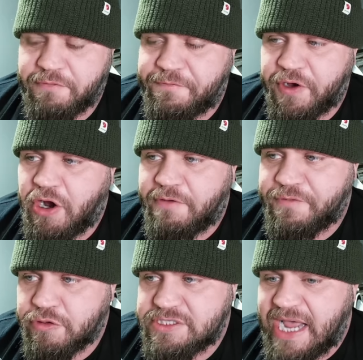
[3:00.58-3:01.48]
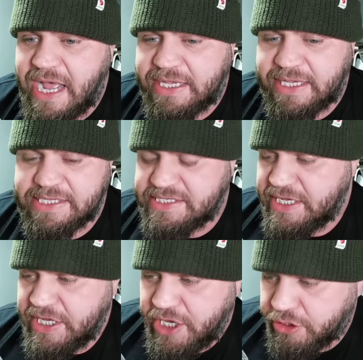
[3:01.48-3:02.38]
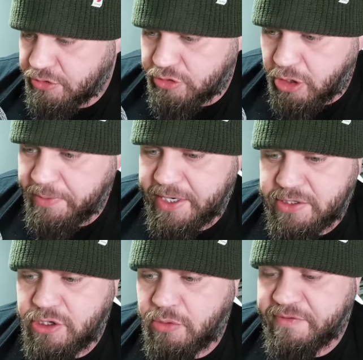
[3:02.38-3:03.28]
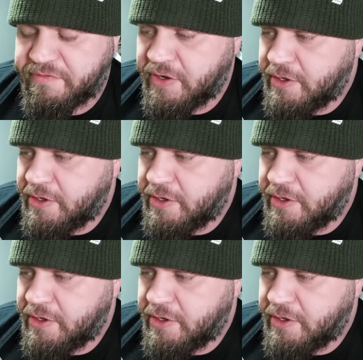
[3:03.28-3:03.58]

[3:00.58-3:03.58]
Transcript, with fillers: three or four targets and you go in you know we've